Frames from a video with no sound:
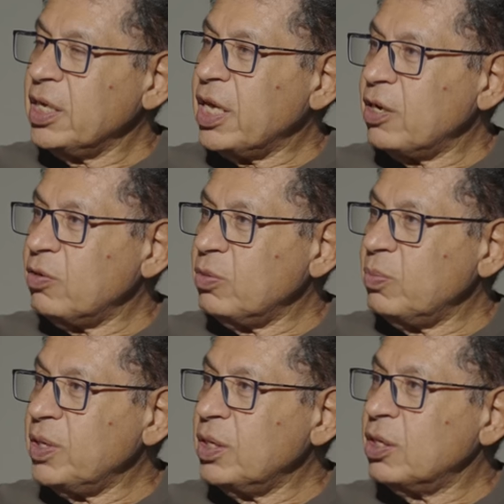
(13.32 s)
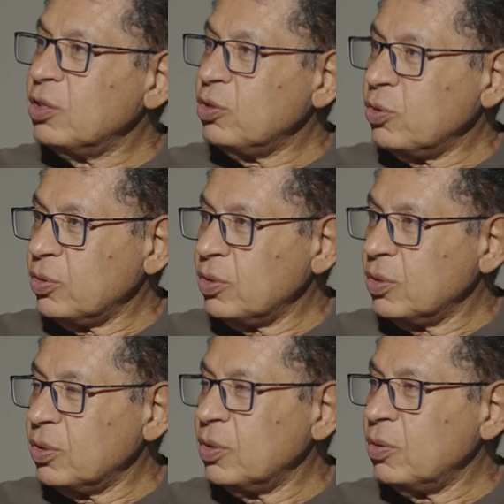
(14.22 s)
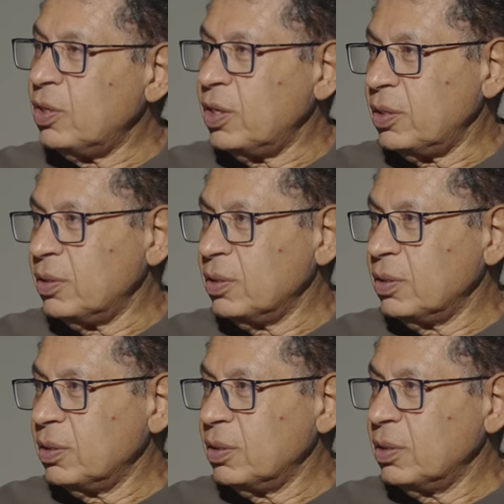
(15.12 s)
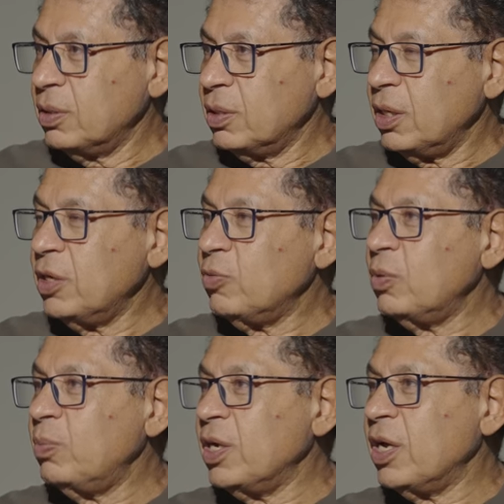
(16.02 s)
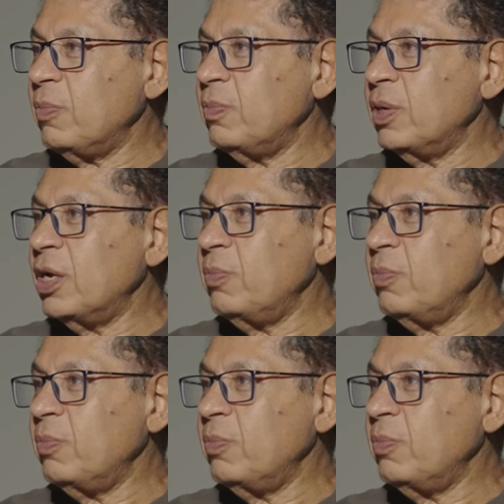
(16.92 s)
cannot be taught or learned. It will become a